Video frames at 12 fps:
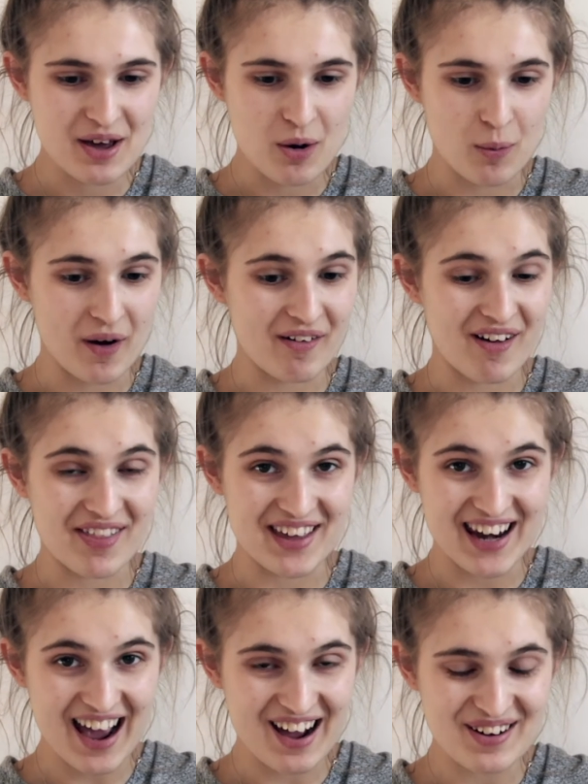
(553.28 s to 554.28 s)
Where Are They
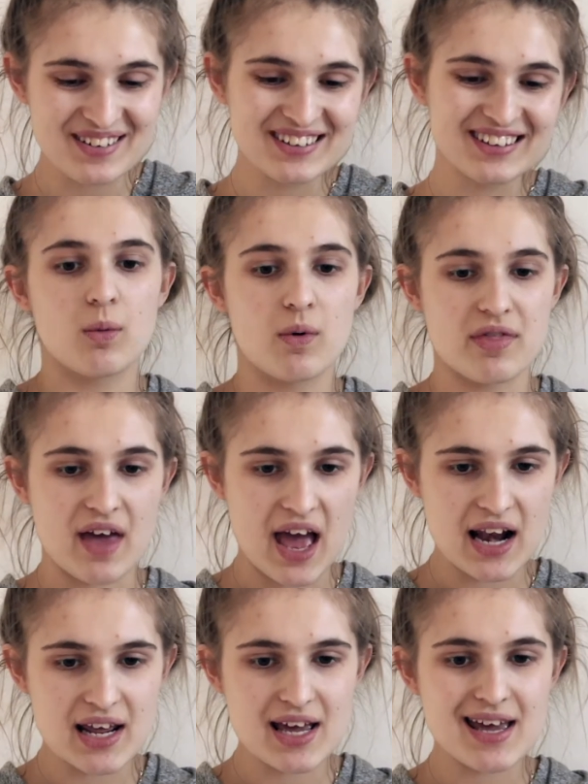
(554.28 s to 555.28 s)
Now? With
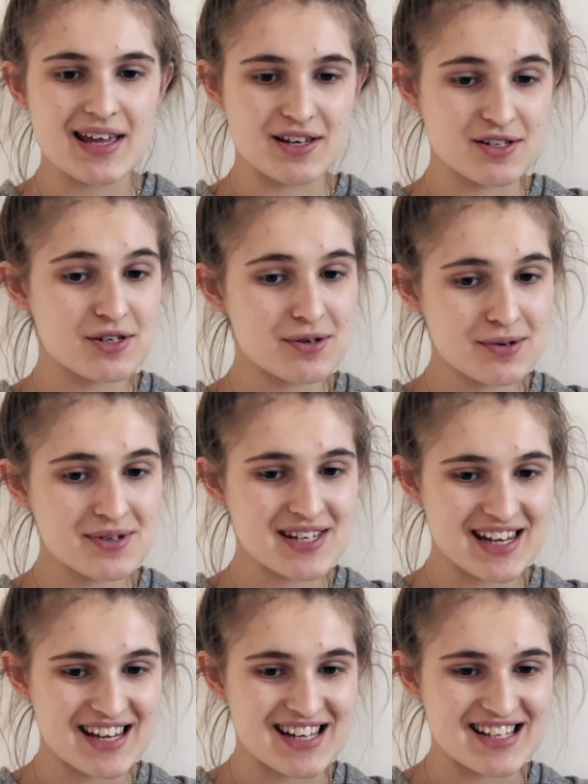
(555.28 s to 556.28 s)
Elliot in 2
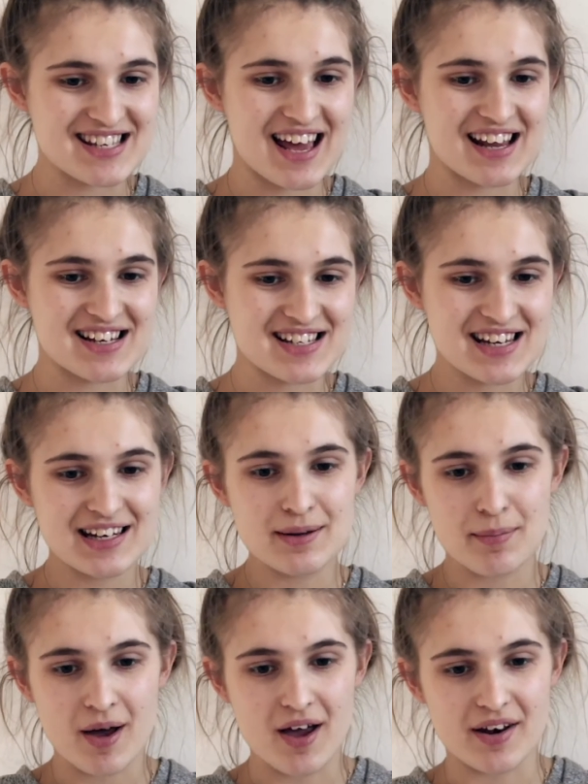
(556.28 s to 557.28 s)
T's and Tina
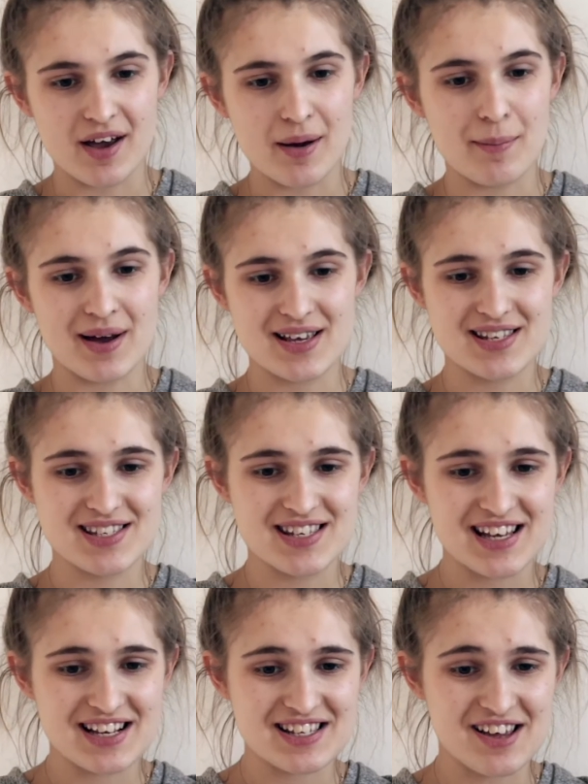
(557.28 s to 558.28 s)
Burner, My
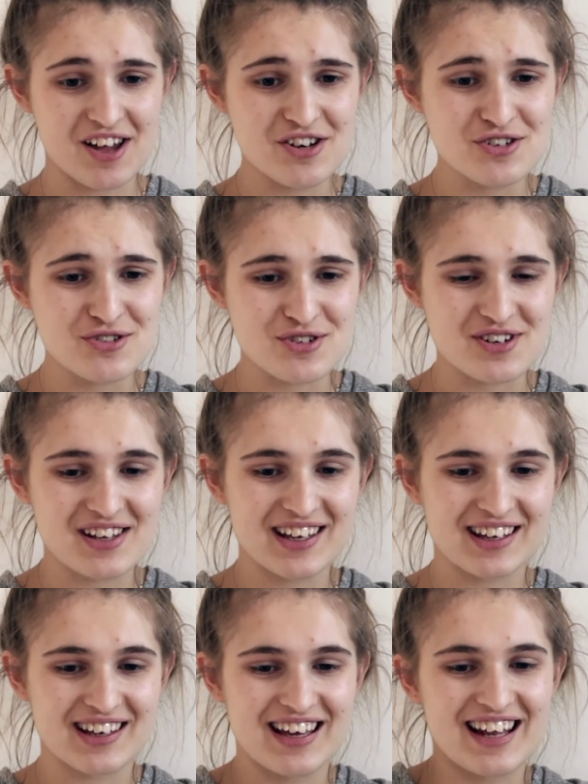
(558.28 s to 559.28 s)
600
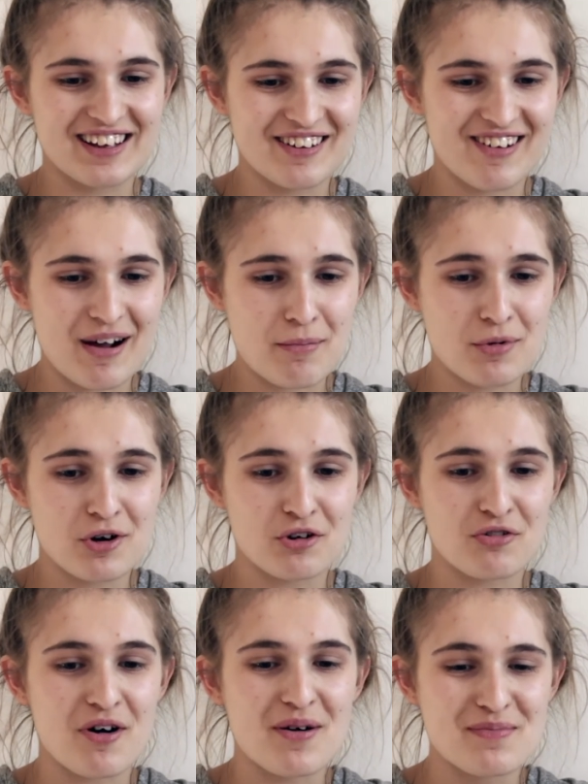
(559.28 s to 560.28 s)
kilogram
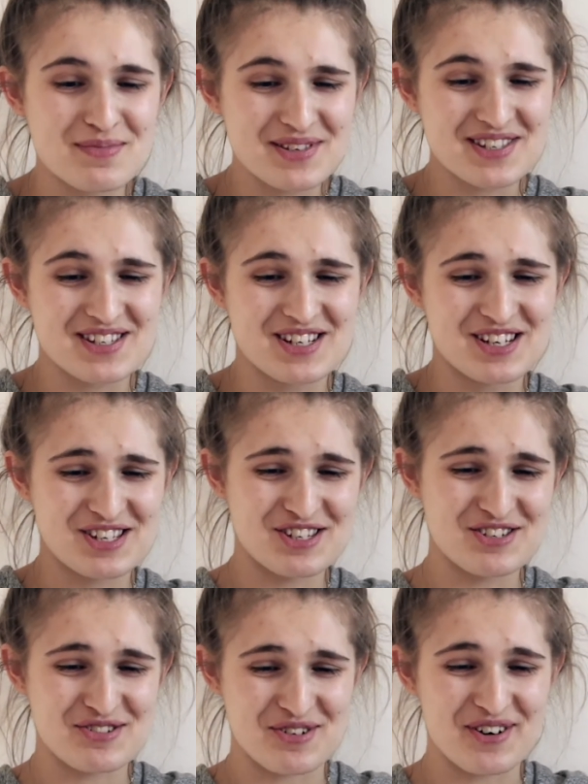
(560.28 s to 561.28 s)
crumbs
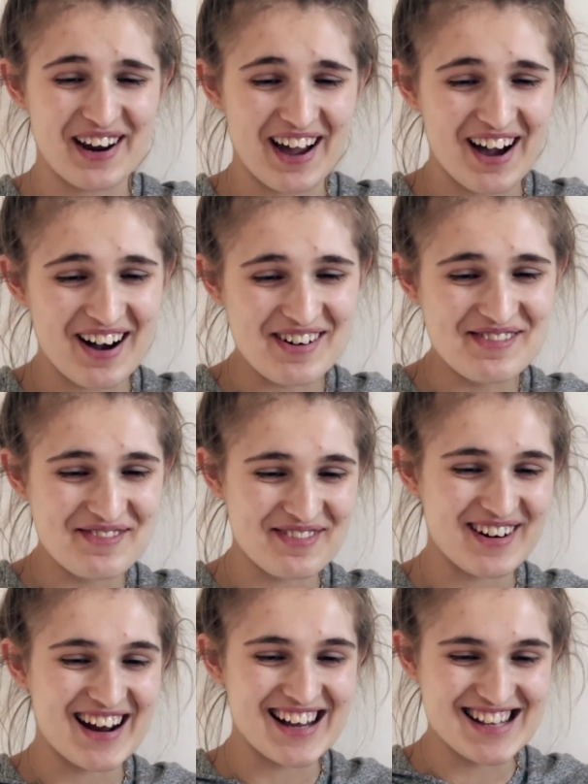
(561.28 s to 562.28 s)
destroy our
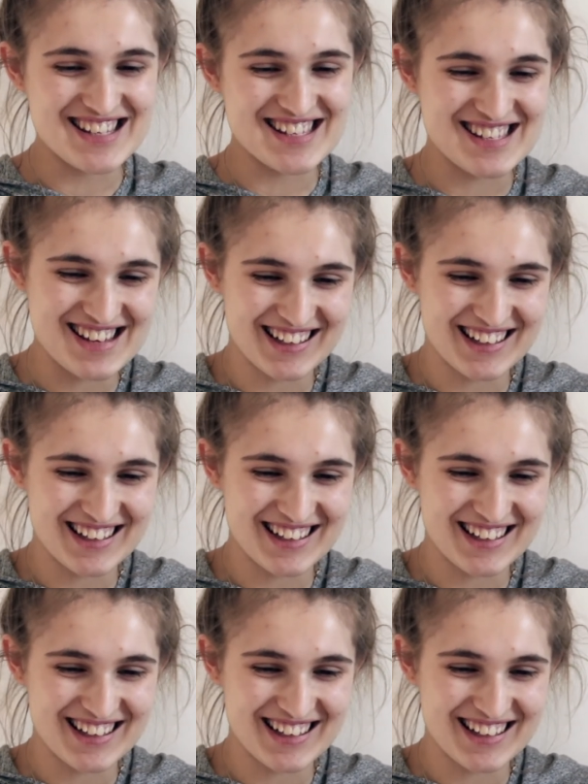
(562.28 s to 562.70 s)
friends.